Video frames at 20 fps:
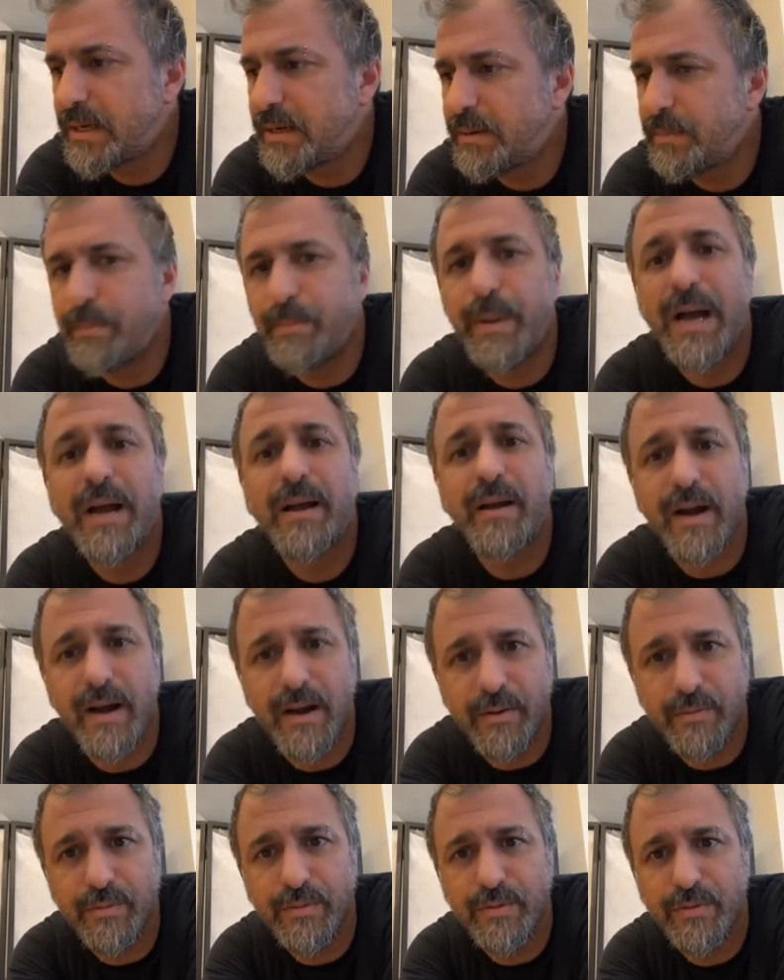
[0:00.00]

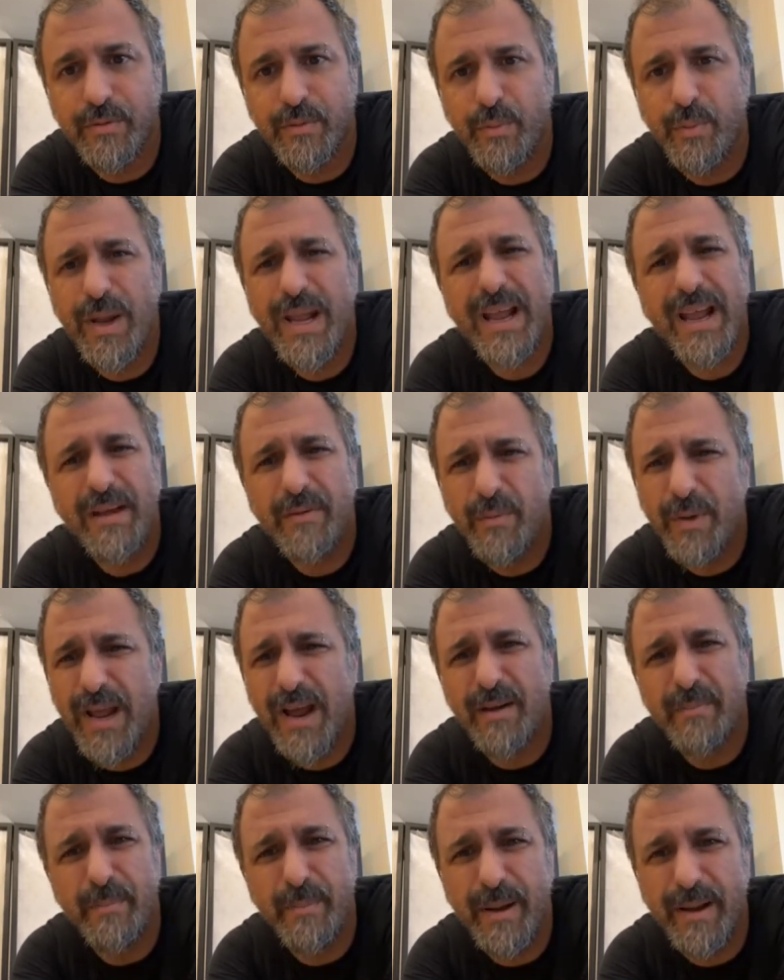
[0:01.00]
background.
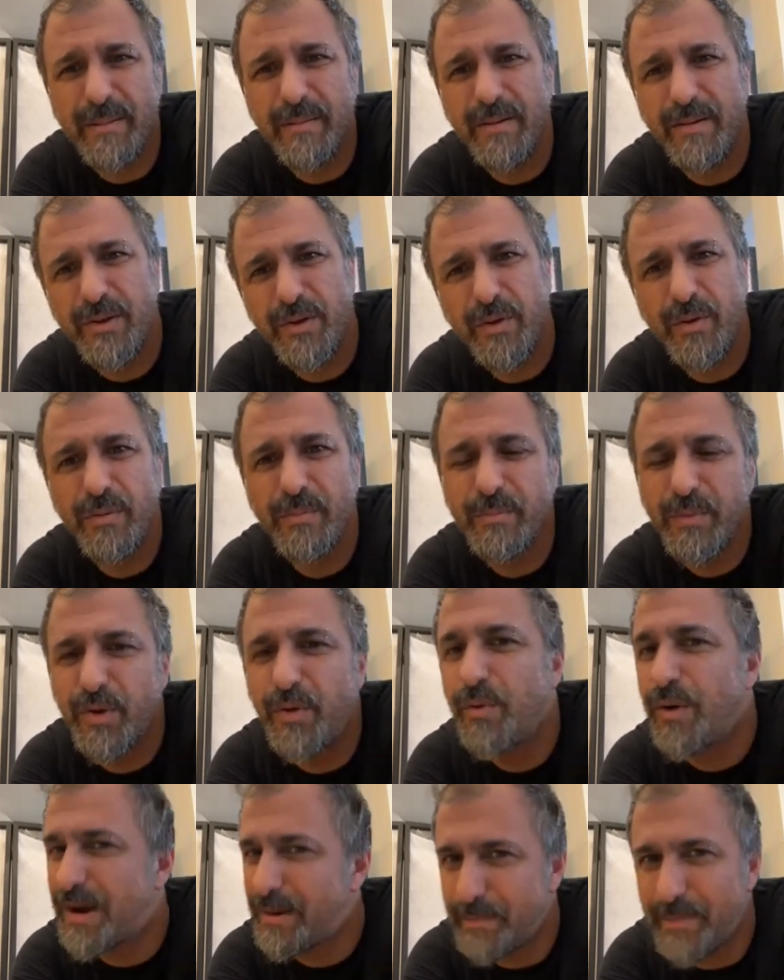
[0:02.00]

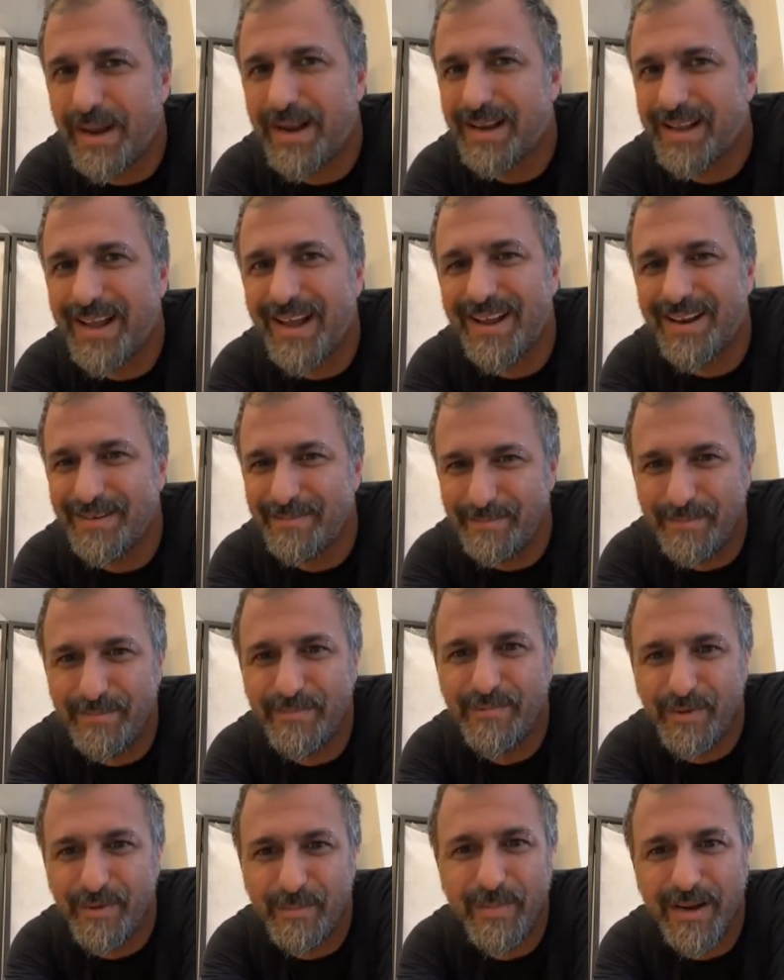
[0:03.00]
You are Balkan,
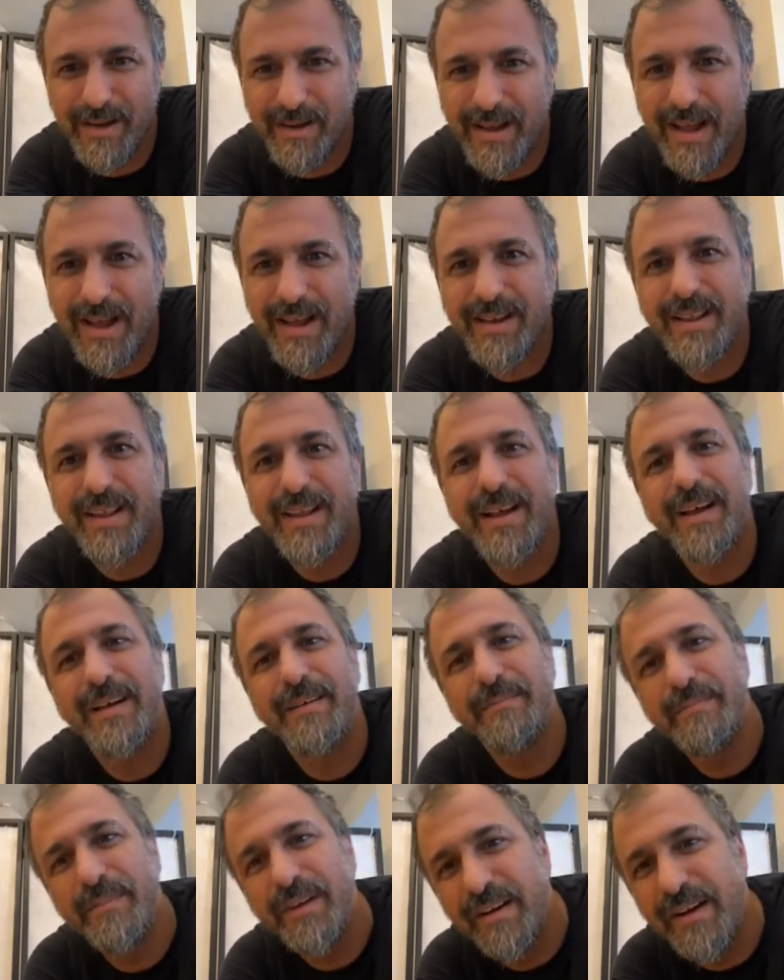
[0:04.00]
from Bulgaria.
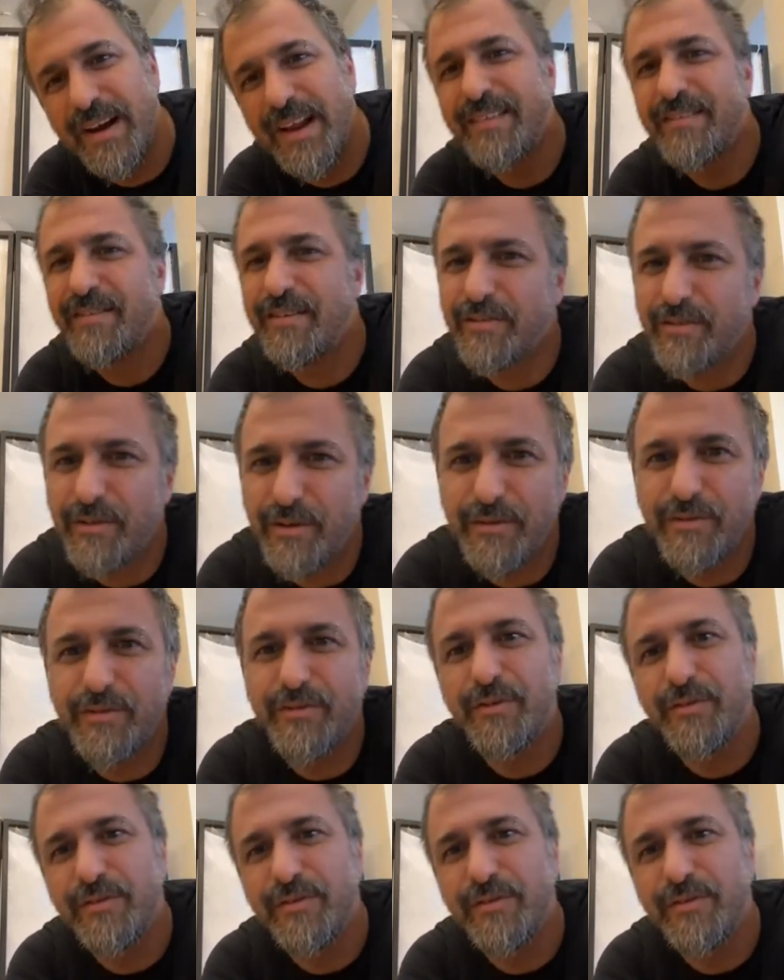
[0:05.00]
Greece is also,